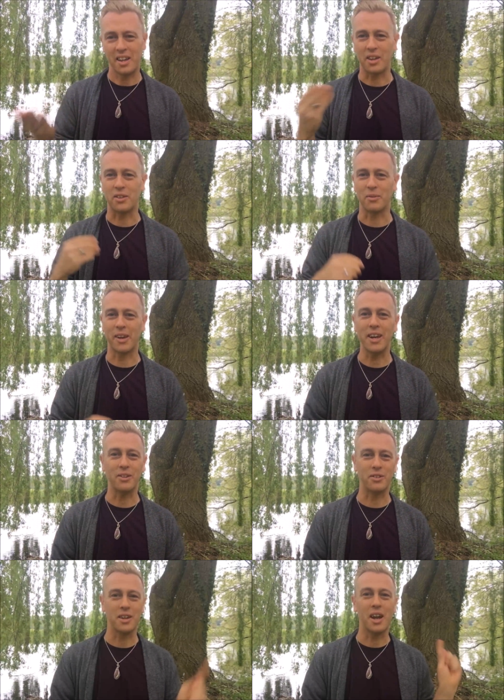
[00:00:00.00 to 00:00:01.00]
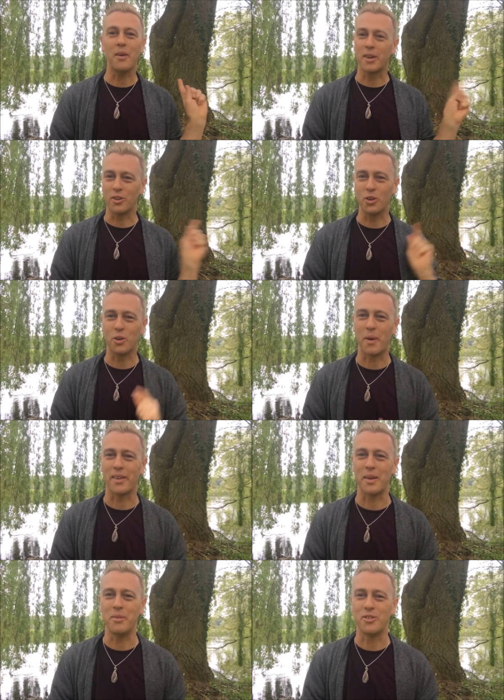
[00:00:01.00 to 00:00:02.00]
that's some geese, and I'm going to talk
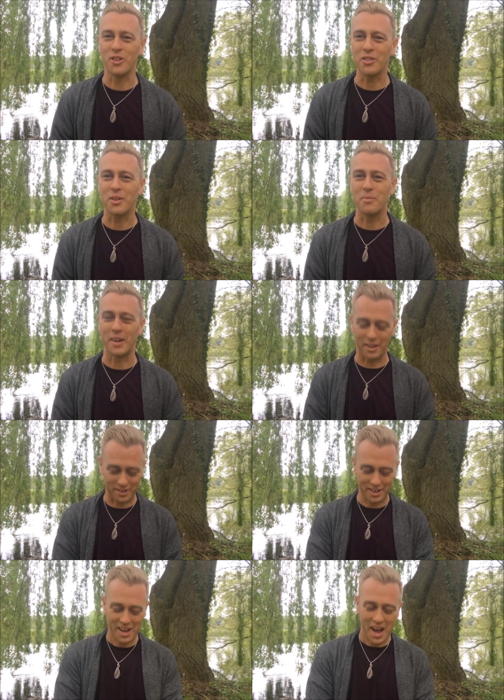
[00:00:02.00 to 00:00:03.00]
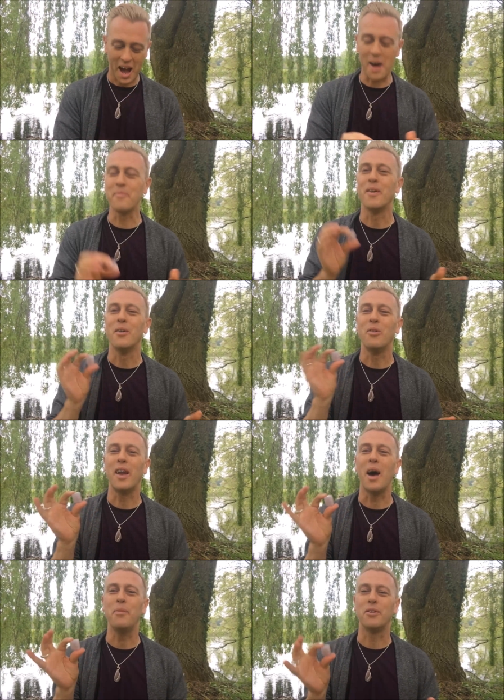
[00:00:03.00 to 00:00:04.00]
about them in just a minute. Um, what
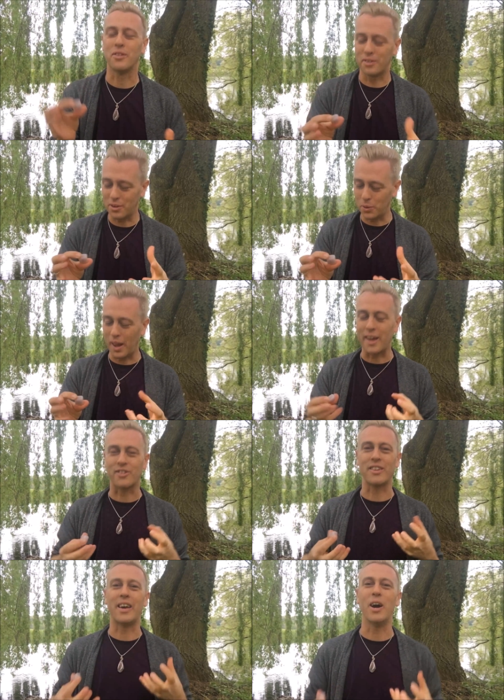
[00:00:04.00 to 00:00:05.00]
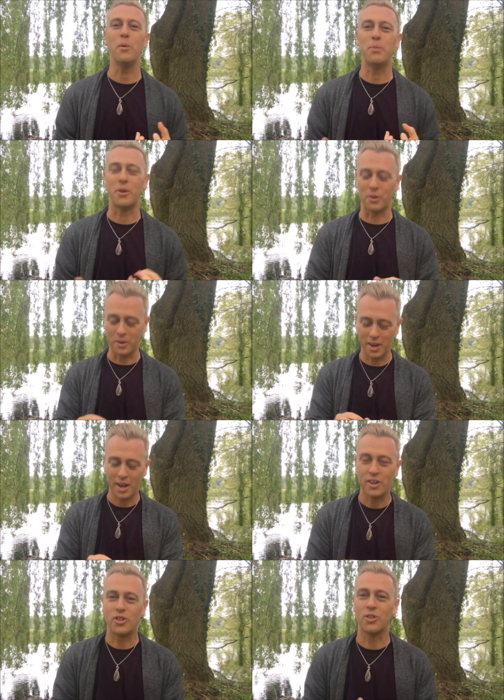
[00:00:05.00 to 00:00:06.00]
happens is this will actually help you
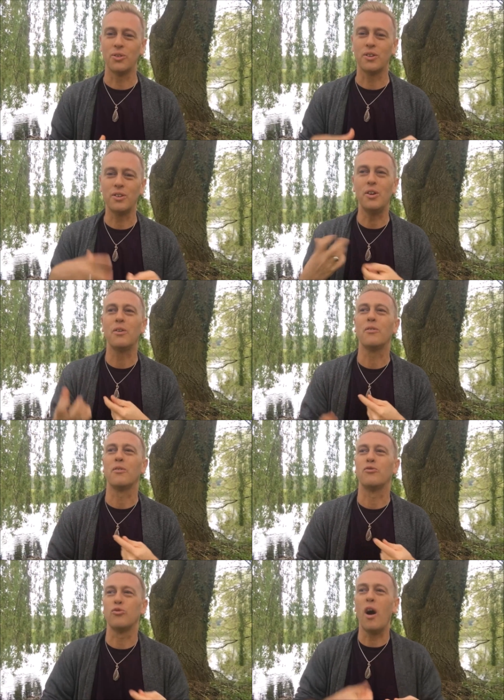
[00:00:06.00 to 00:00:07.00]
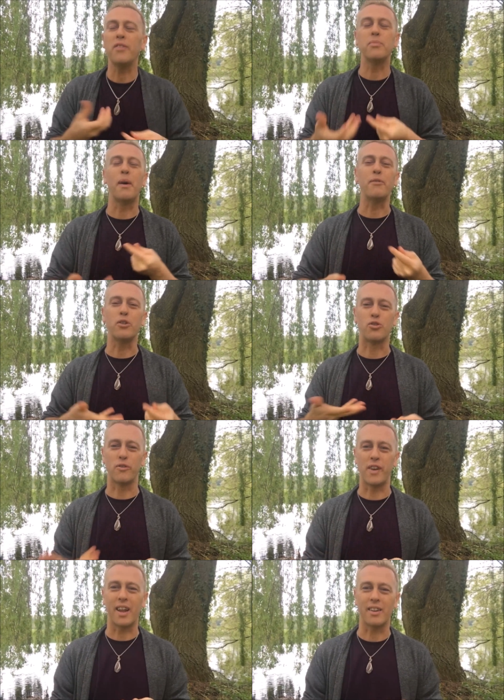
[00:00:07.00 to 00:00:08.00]
to, you know, rise above those
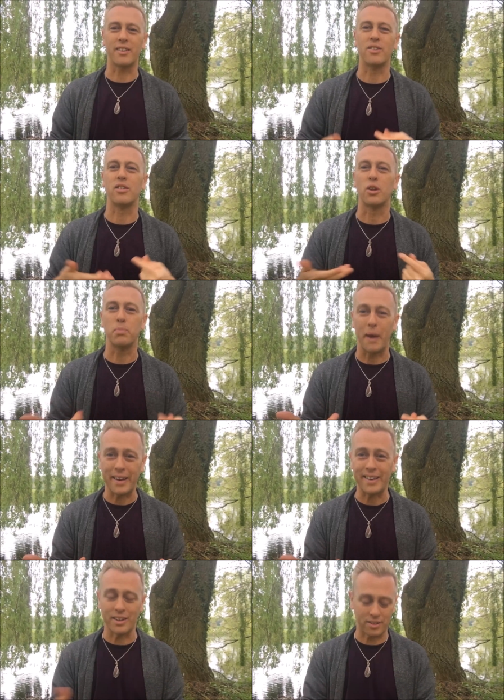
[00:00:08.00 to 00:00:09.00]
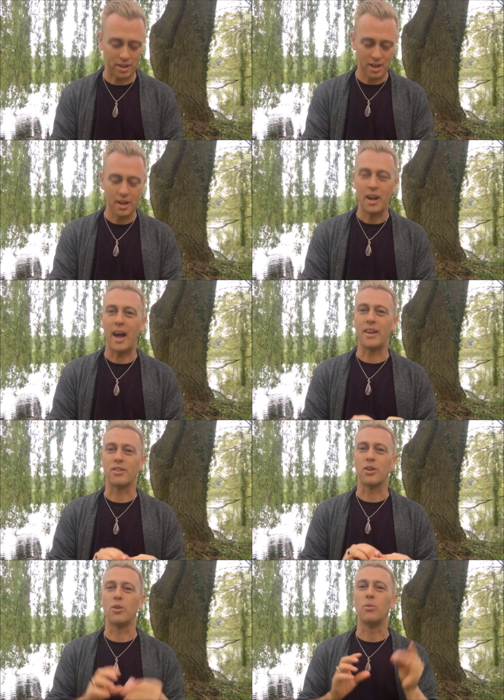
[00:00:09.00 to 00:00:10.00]
trivialities and those pettiness.
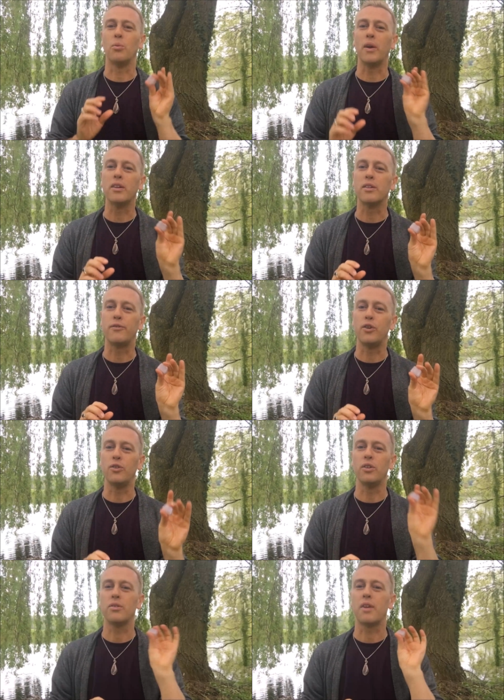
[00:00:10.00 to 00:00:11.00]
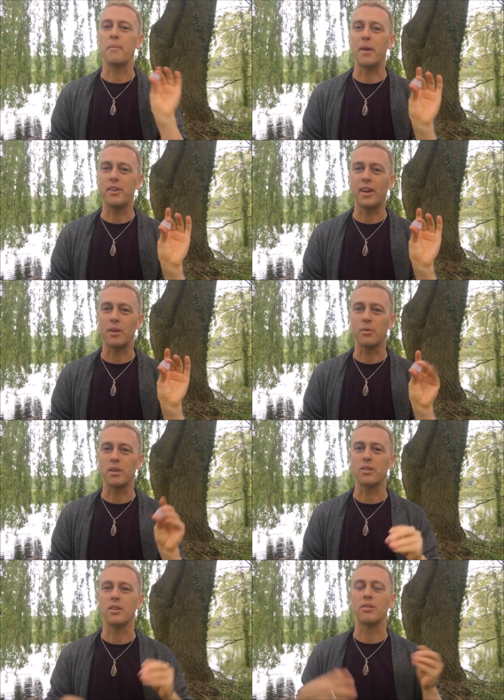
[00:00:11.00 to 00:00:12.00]
And so when there's a feud, start meditating with
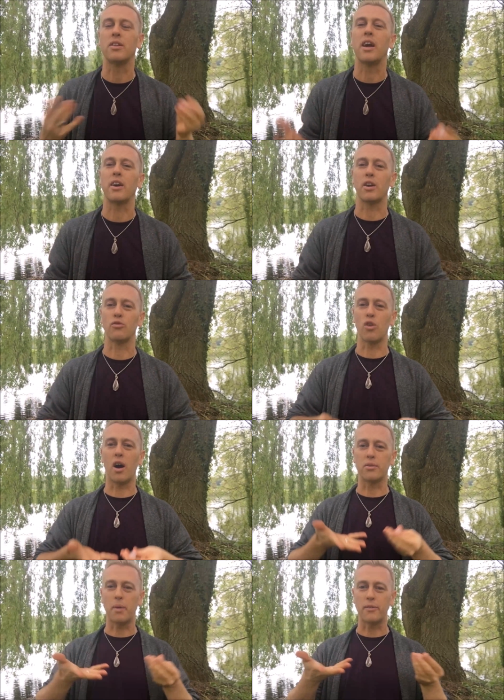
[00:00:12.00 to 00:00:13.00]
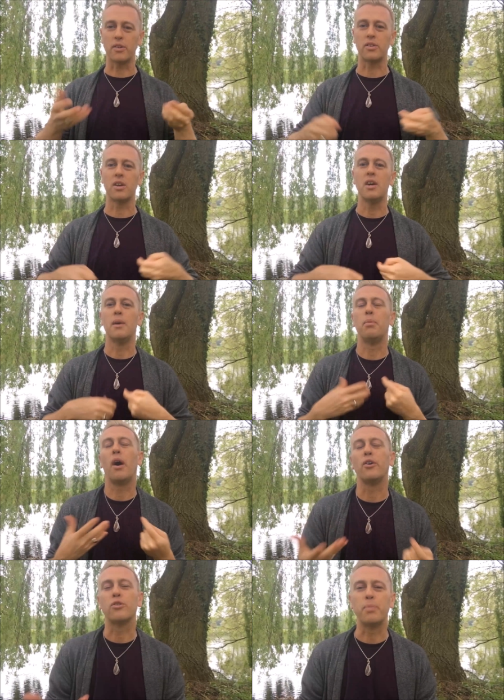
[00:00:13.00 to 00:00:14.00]
this and see how you can rise above it,
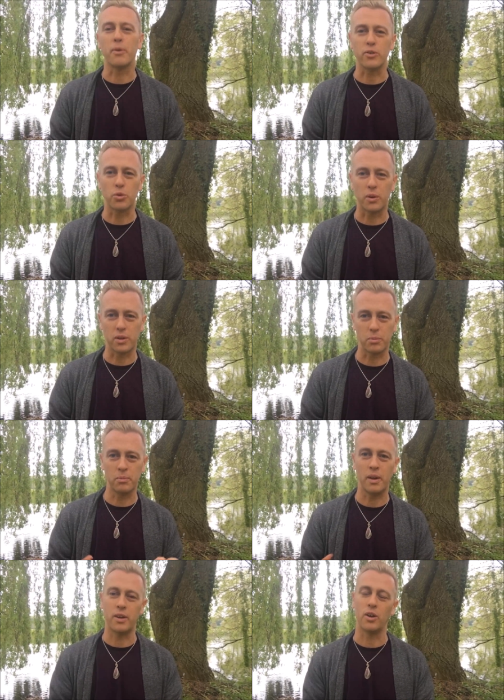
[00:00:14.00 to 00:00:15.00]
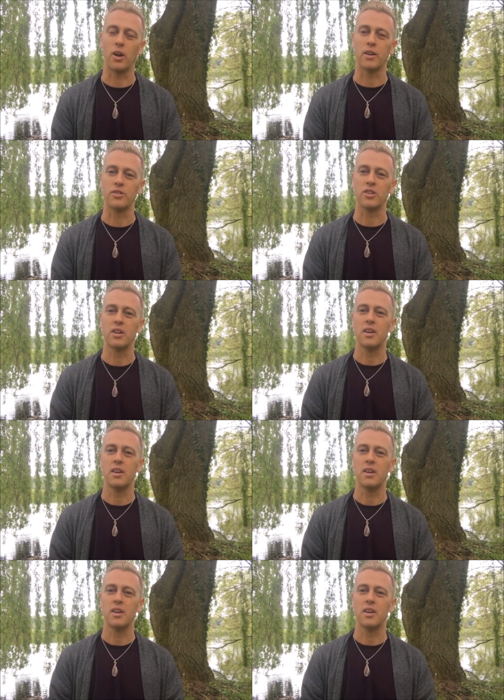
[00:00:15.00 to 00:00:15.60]
apply your spiritual wisdom and knowledge,